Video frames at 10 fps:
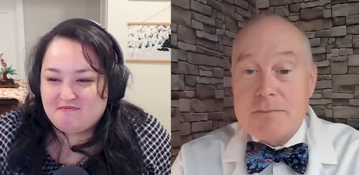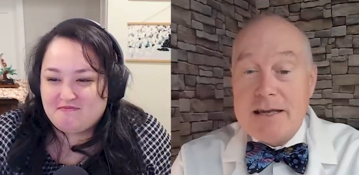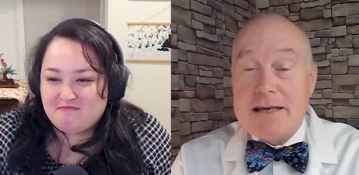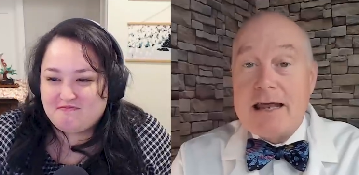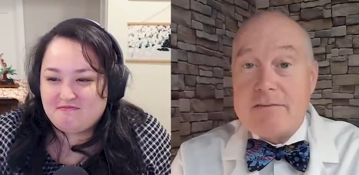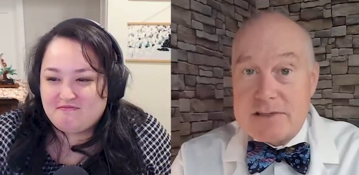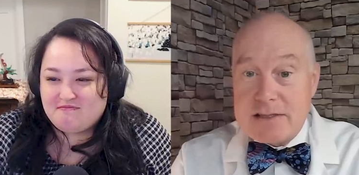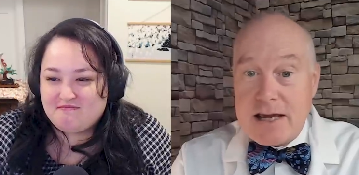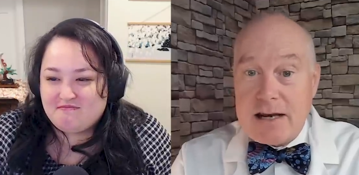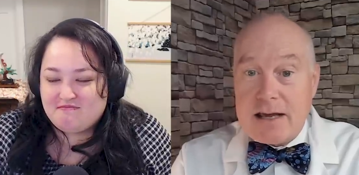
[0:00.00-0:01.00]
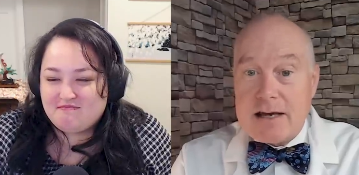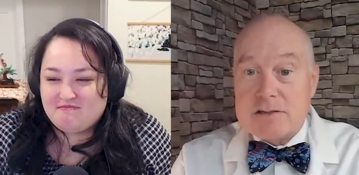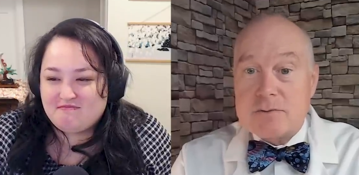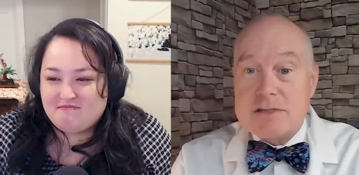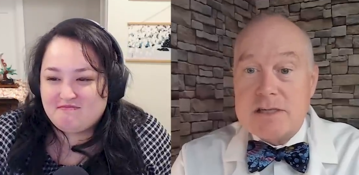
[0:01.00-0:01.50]
Speaker 1: could be devastating,
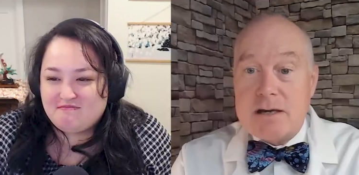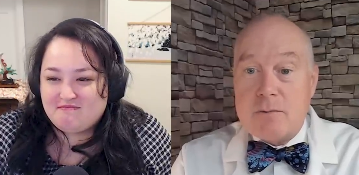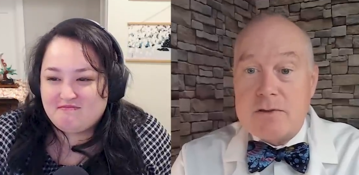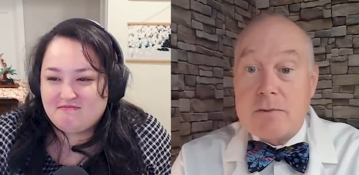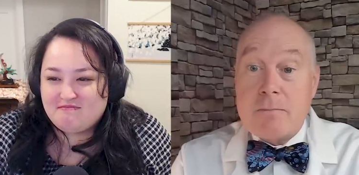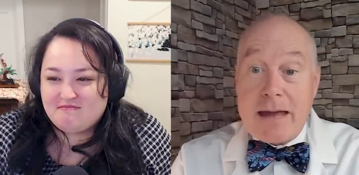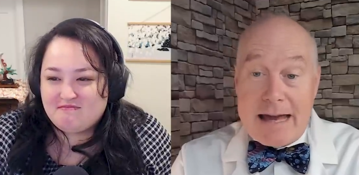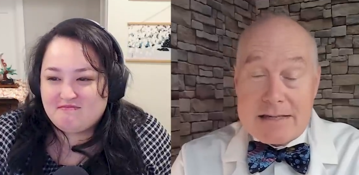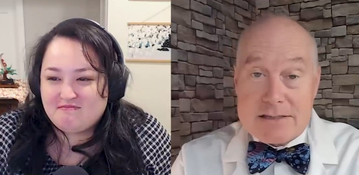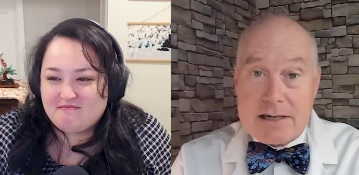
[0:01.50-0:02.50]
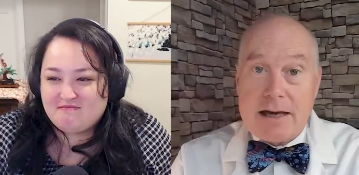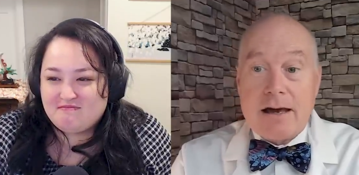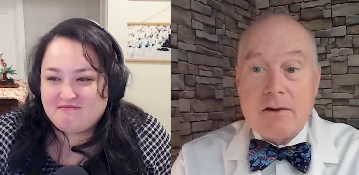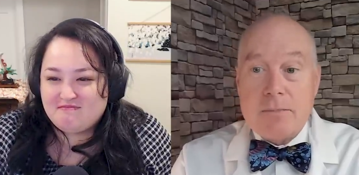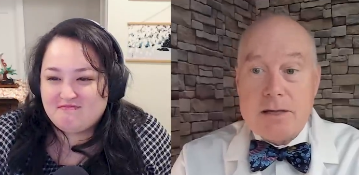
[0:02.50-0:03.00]
as we see with PASC
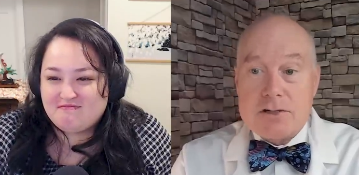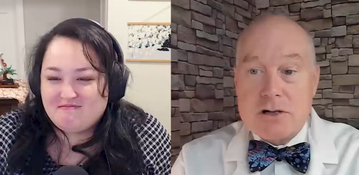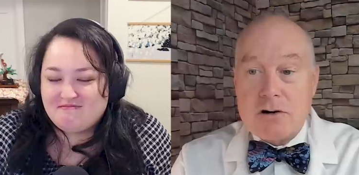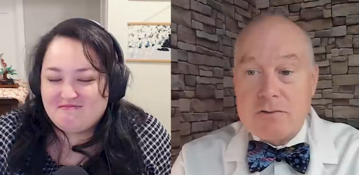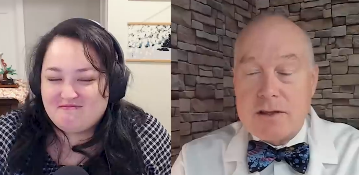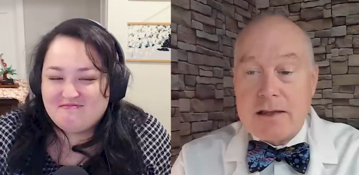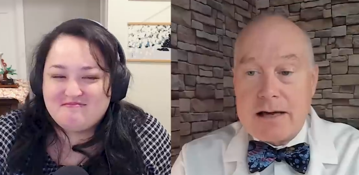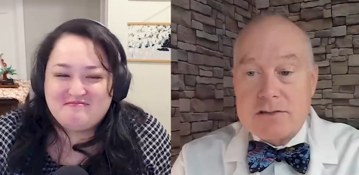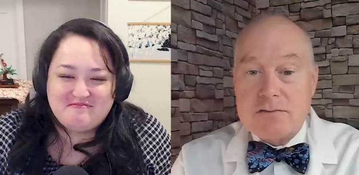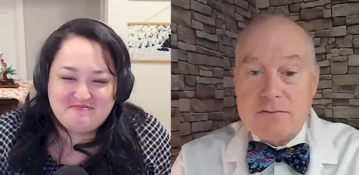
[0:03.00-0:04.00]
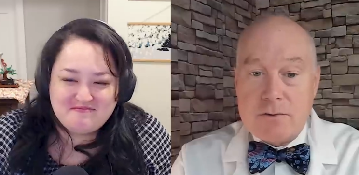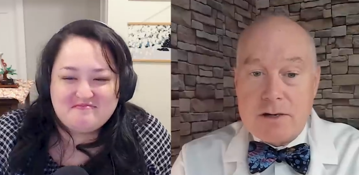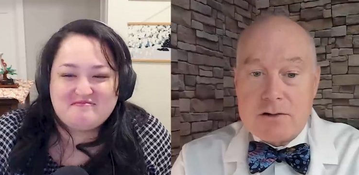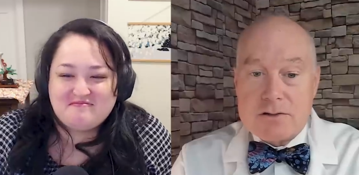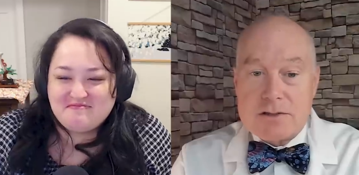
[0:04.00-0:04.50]
alopecia over the last few
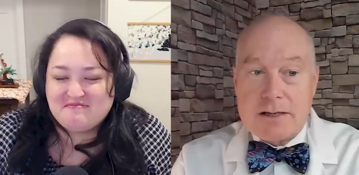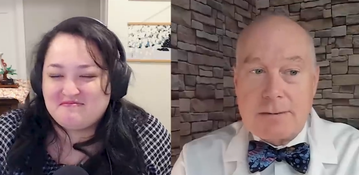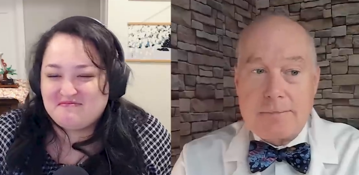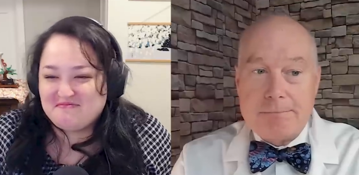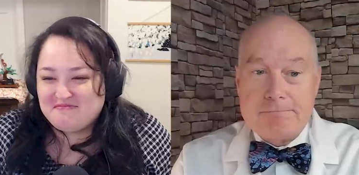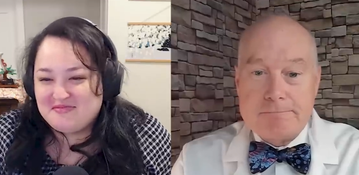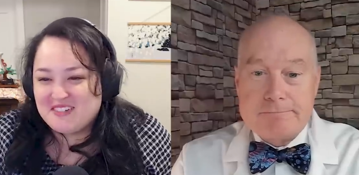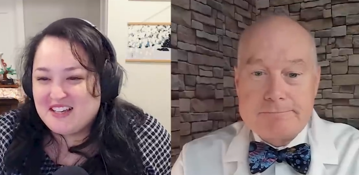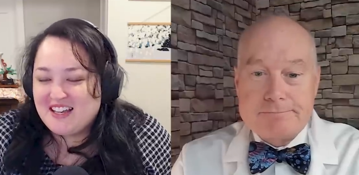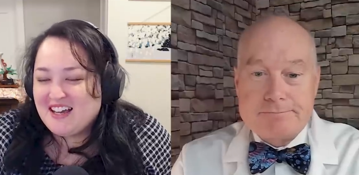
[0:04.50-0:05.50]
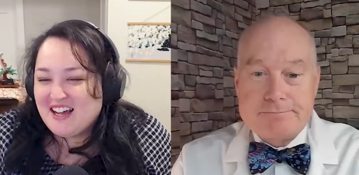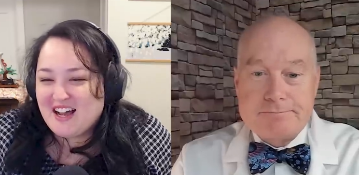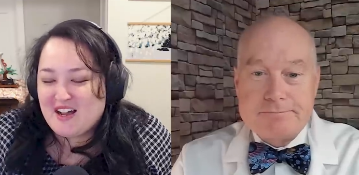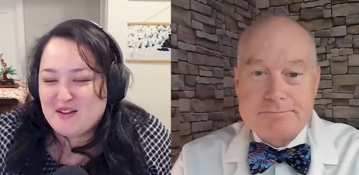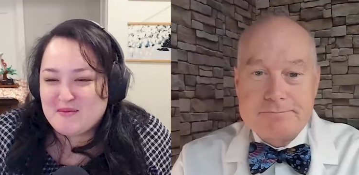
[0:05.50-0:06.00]
years. Mm -hmm.
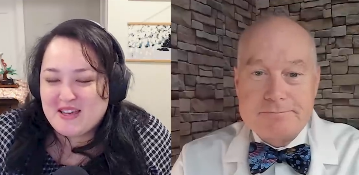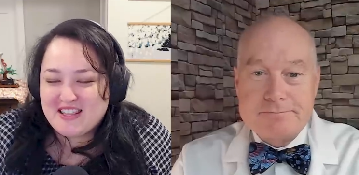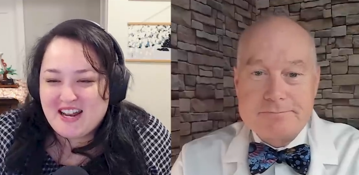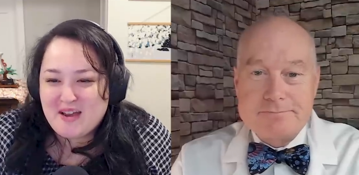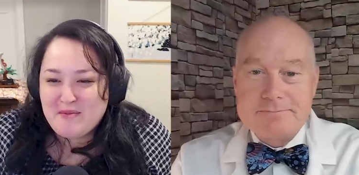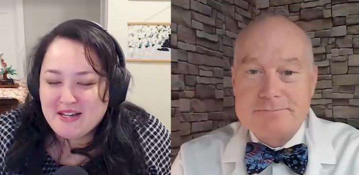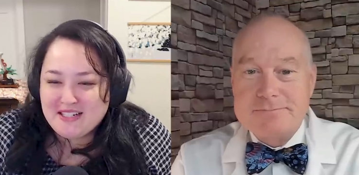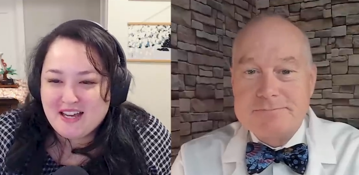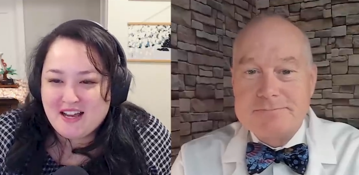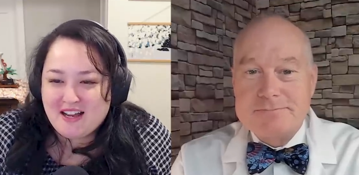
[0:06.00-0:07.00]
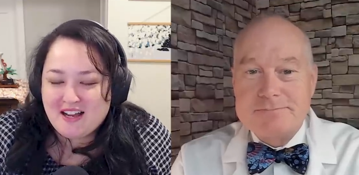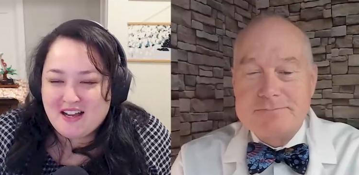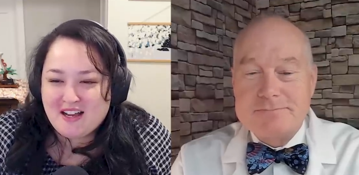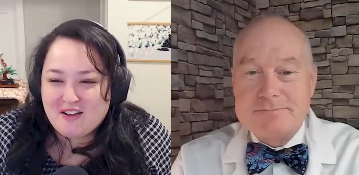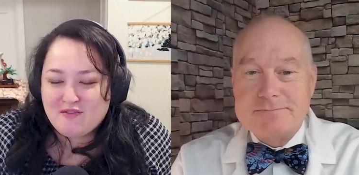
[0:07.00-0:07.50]
Speaker 2: Um, and then I picked a
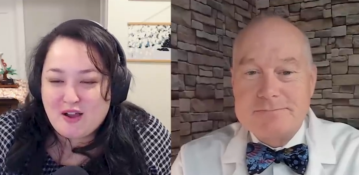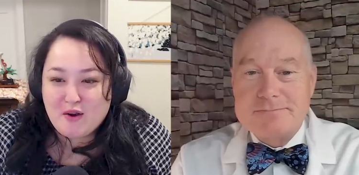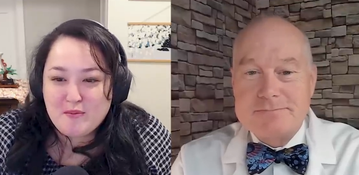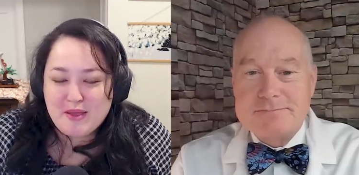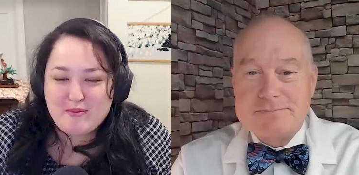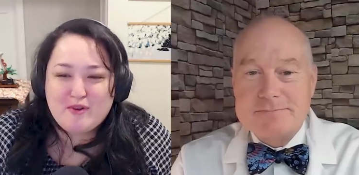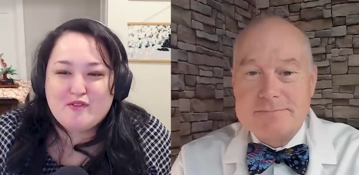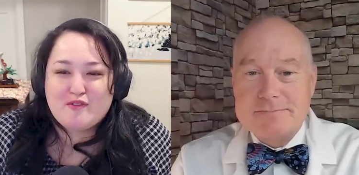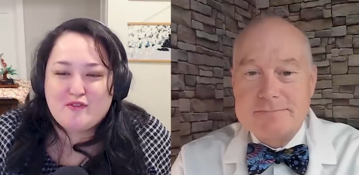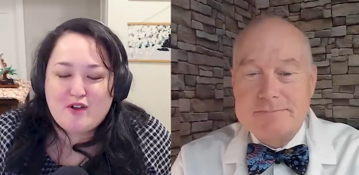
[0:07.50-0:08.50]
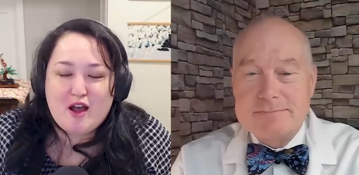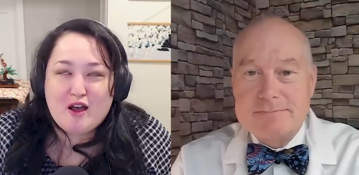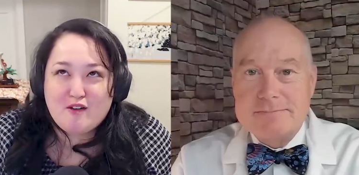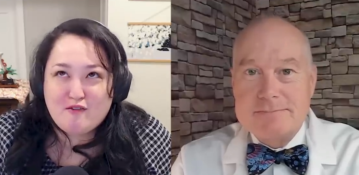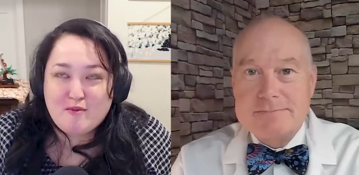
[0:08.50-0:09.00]
uh, viral paper f-
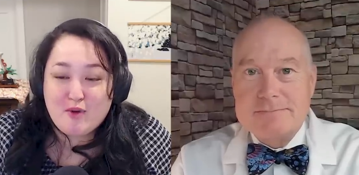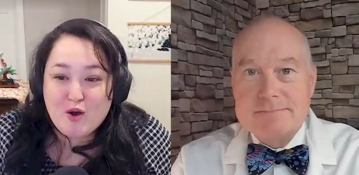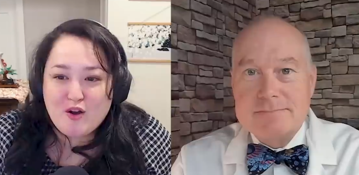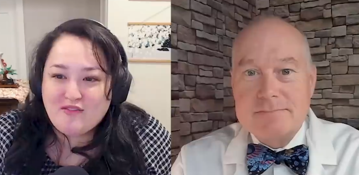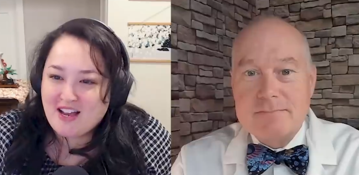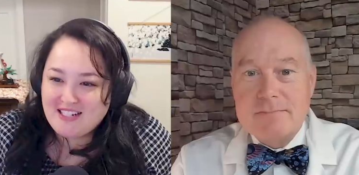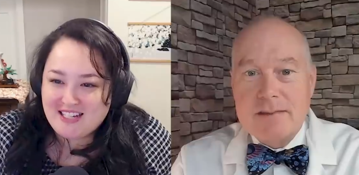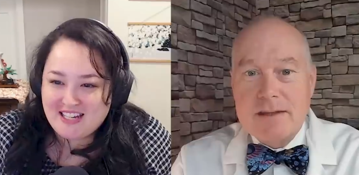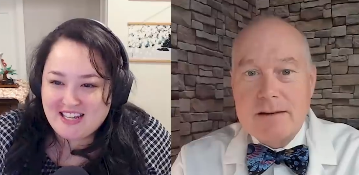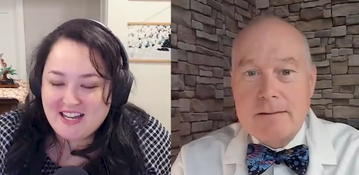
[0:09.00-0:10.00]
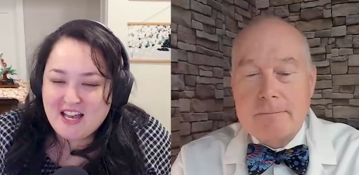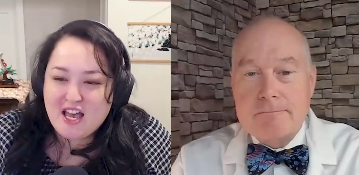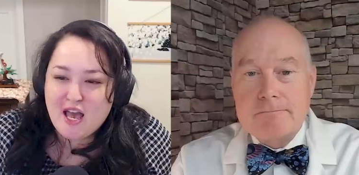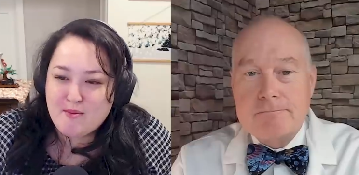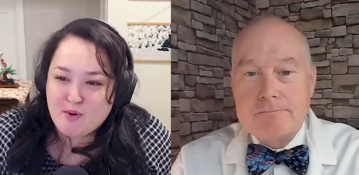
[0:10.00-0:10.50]
uh, from OFID,
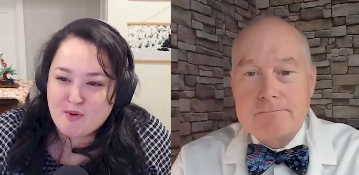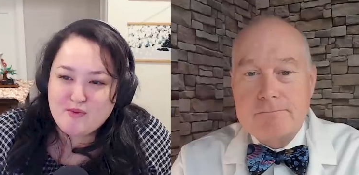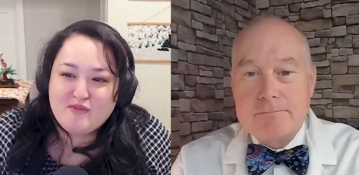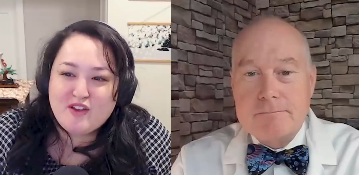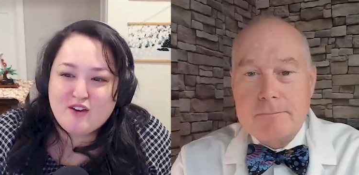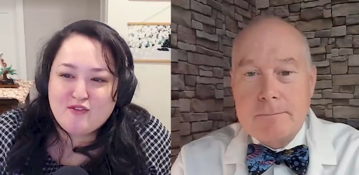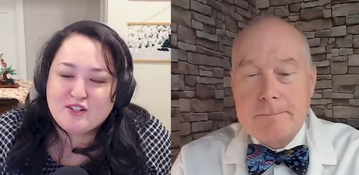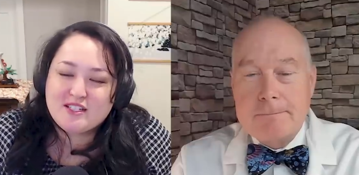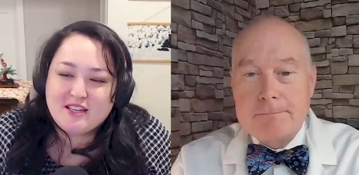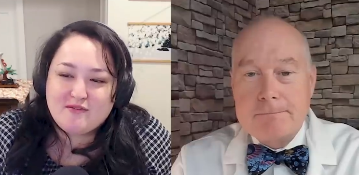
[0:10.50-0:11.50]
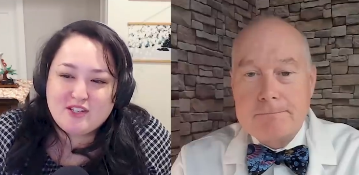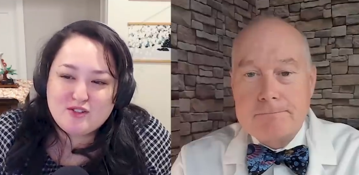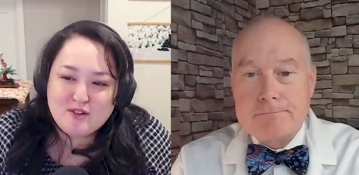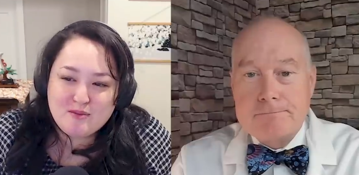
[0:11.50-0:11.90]
Maribavir for CMV